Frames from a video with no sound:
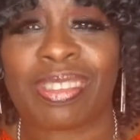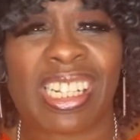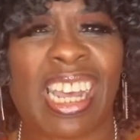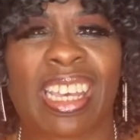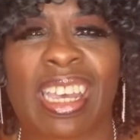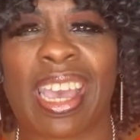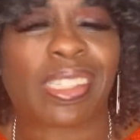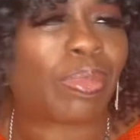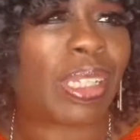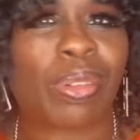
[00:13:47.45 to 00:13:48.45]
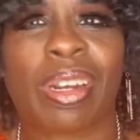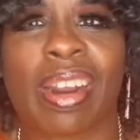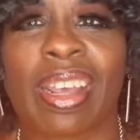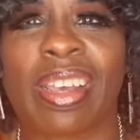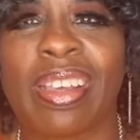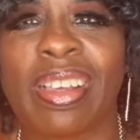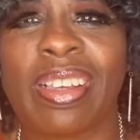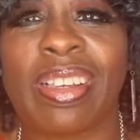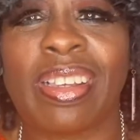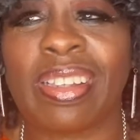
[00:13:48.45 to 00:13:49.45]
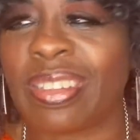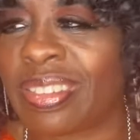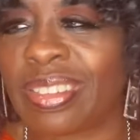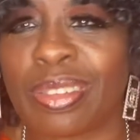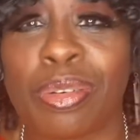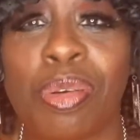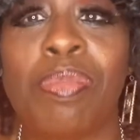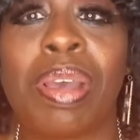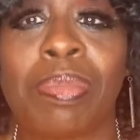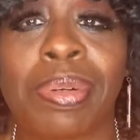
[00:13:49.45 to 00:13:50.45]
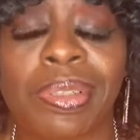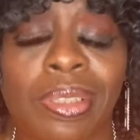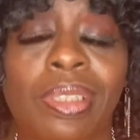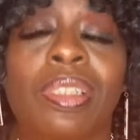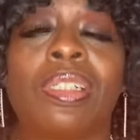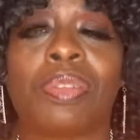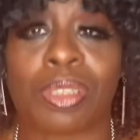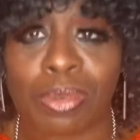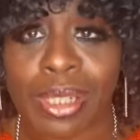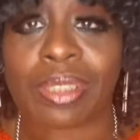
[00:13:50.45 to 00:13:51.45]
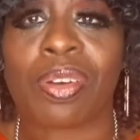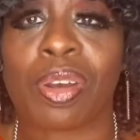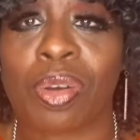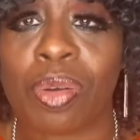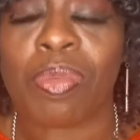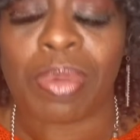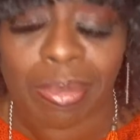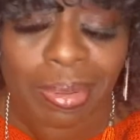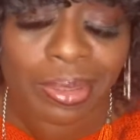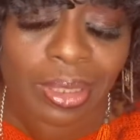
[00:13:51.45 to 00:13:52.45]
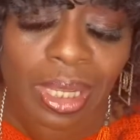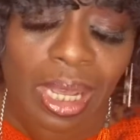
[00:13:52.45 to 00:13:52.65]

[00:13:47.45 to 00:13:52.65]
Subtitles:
They're not castmates. What are they? Group members. The rest of her group members.